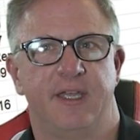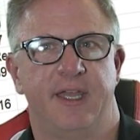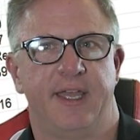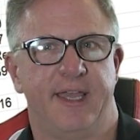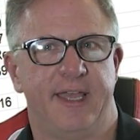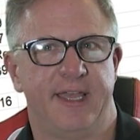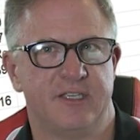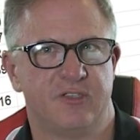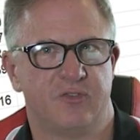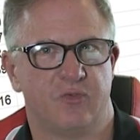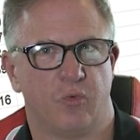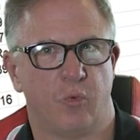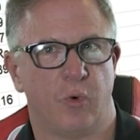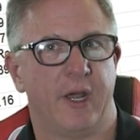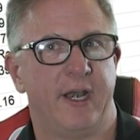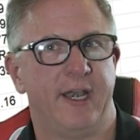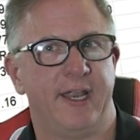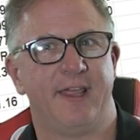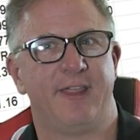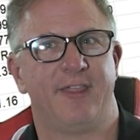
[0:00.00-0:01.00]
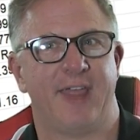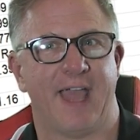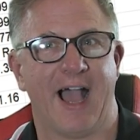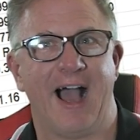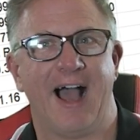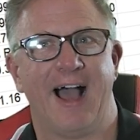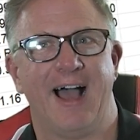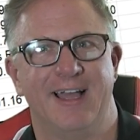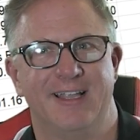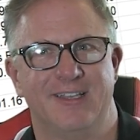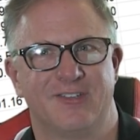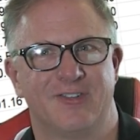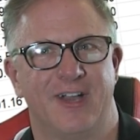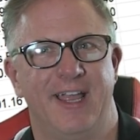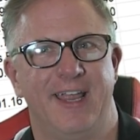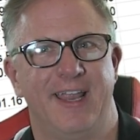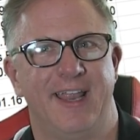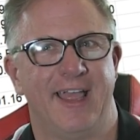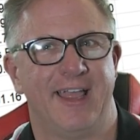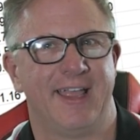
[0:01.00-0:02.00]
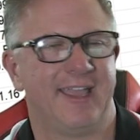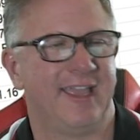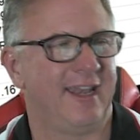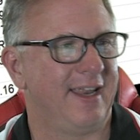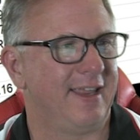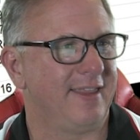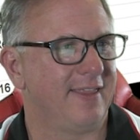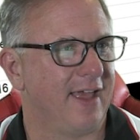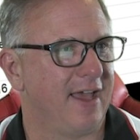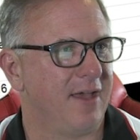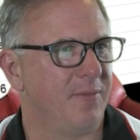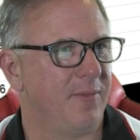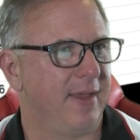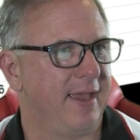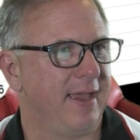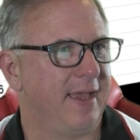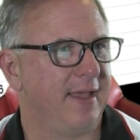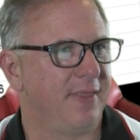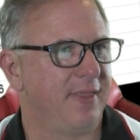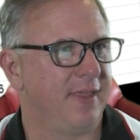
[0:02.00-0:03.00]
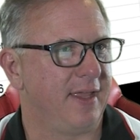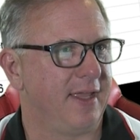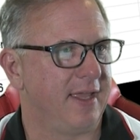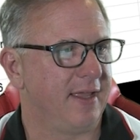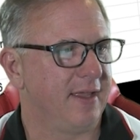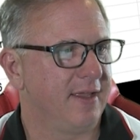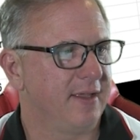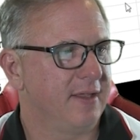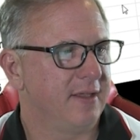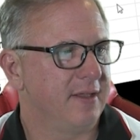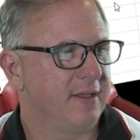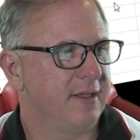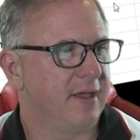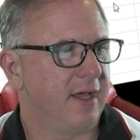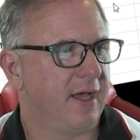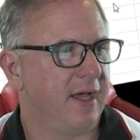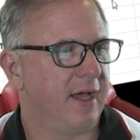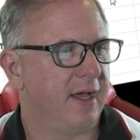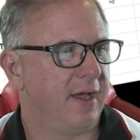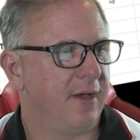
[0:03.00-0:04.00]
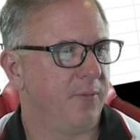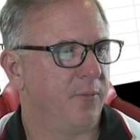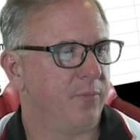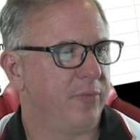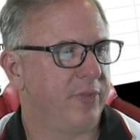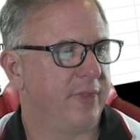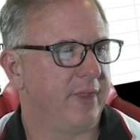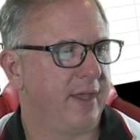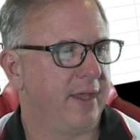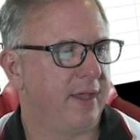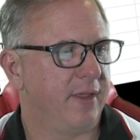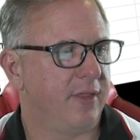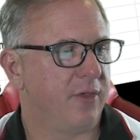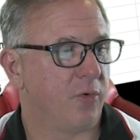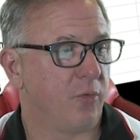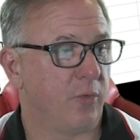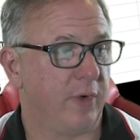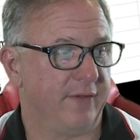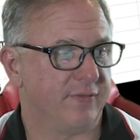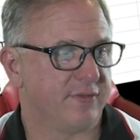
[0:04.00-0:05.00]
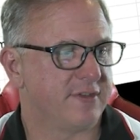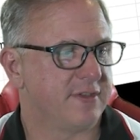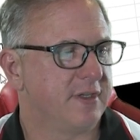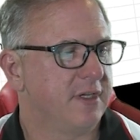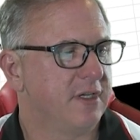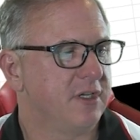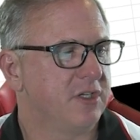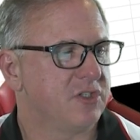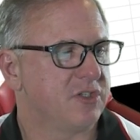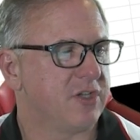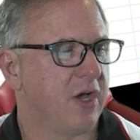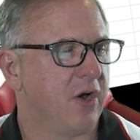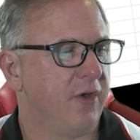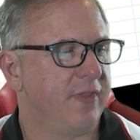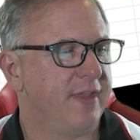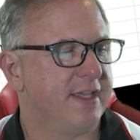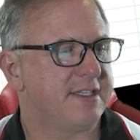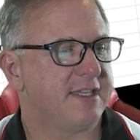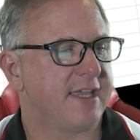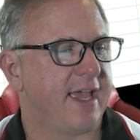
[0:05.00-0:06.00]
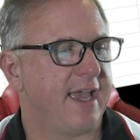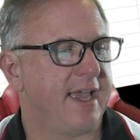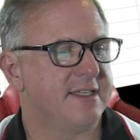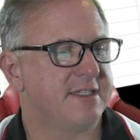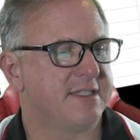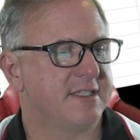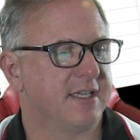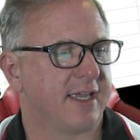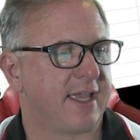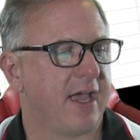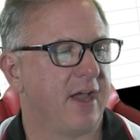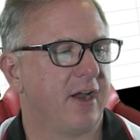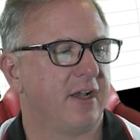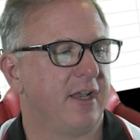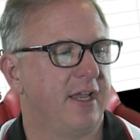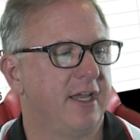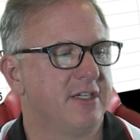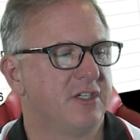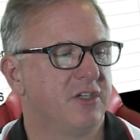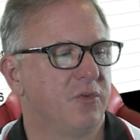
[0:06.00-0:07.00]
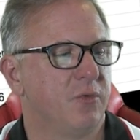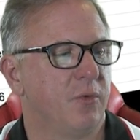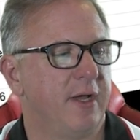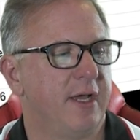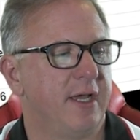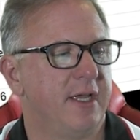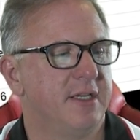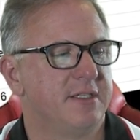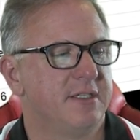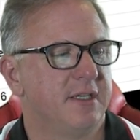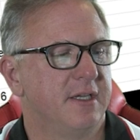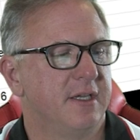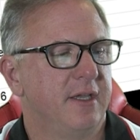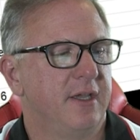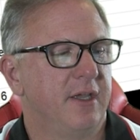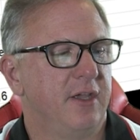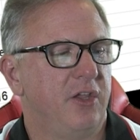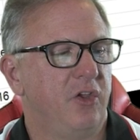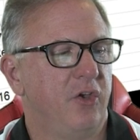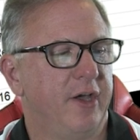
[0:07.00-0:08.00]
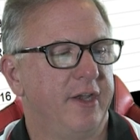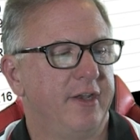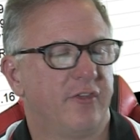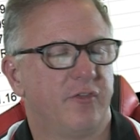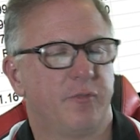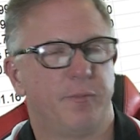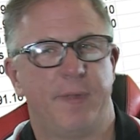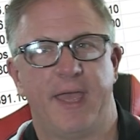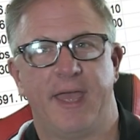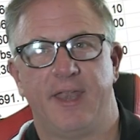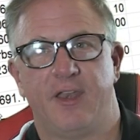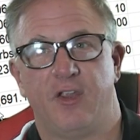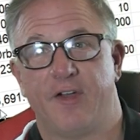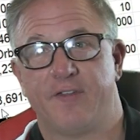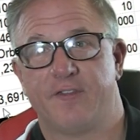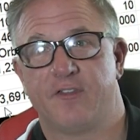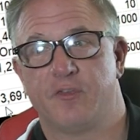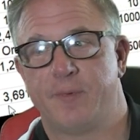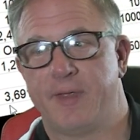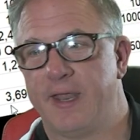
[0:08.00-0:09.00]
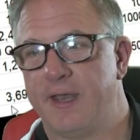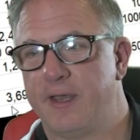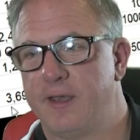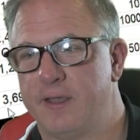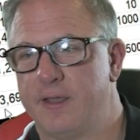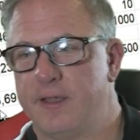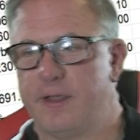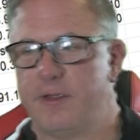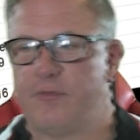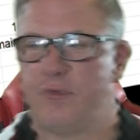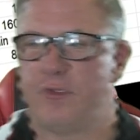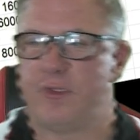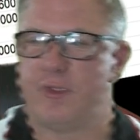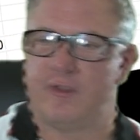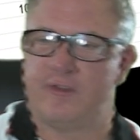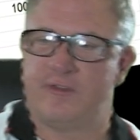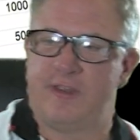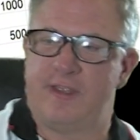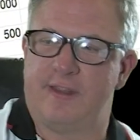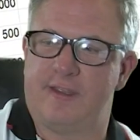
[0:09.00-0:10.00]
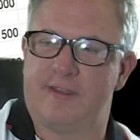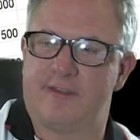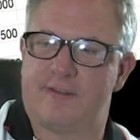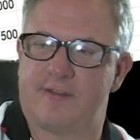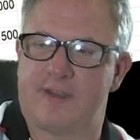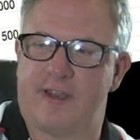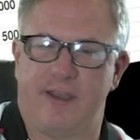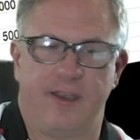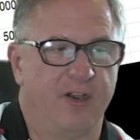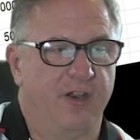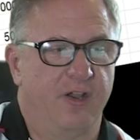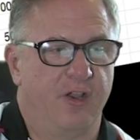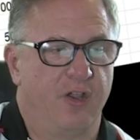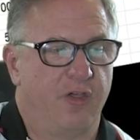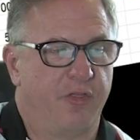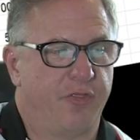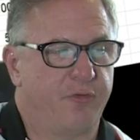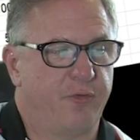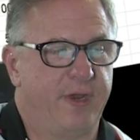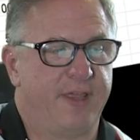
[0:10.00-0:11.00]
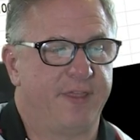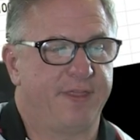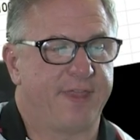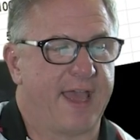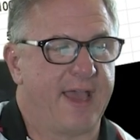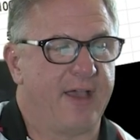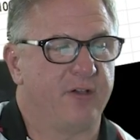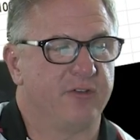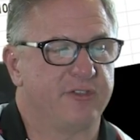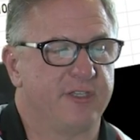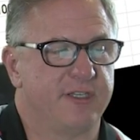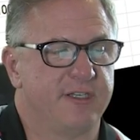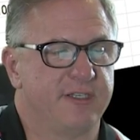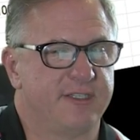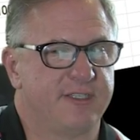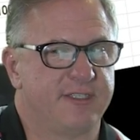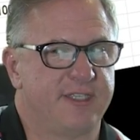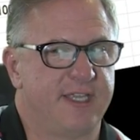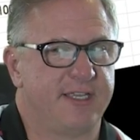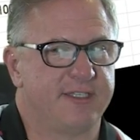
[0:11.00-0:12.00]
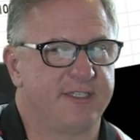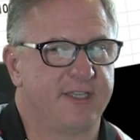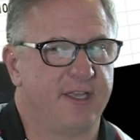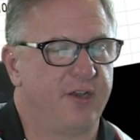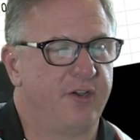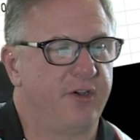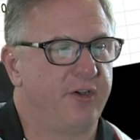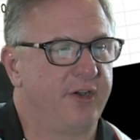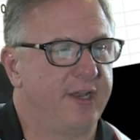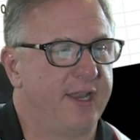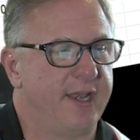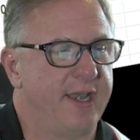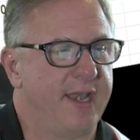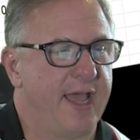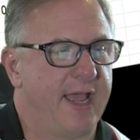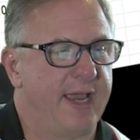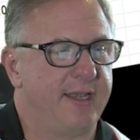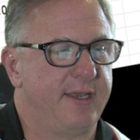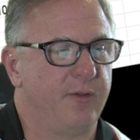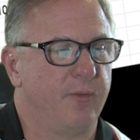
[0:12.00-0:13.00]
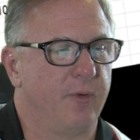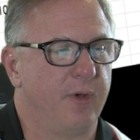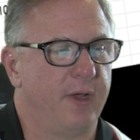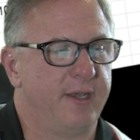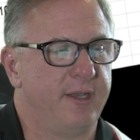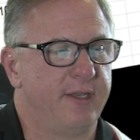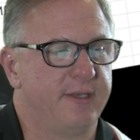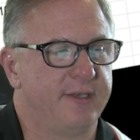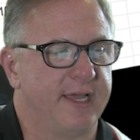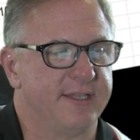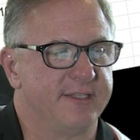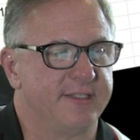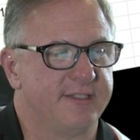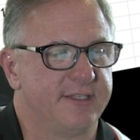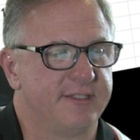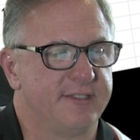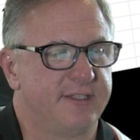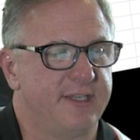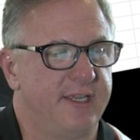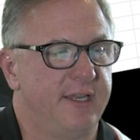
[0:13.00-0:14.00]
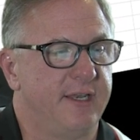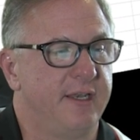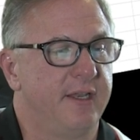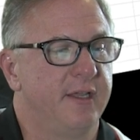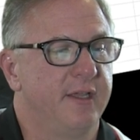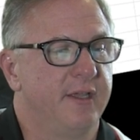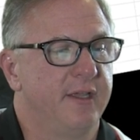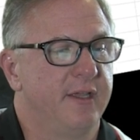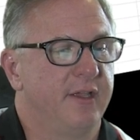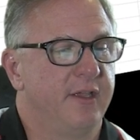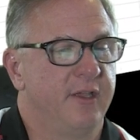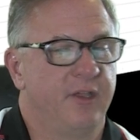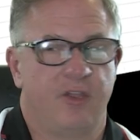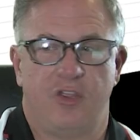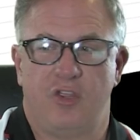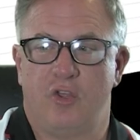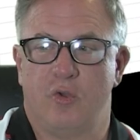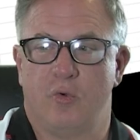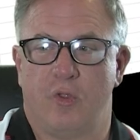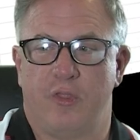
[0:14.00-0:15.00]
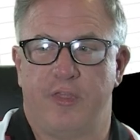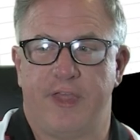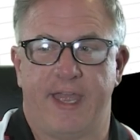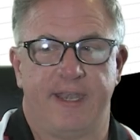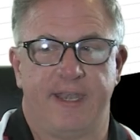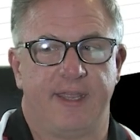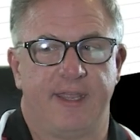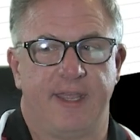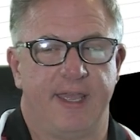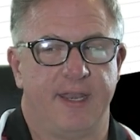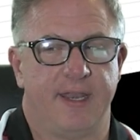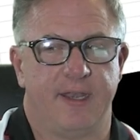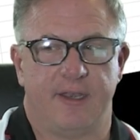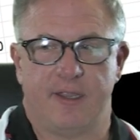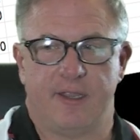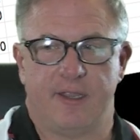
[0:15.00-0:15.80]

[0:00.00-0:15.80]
is running the odds, right, and getting them in the rifts. So in this case, the calculation was you have to spend, if you can see this down here, 3,691.16. You will then get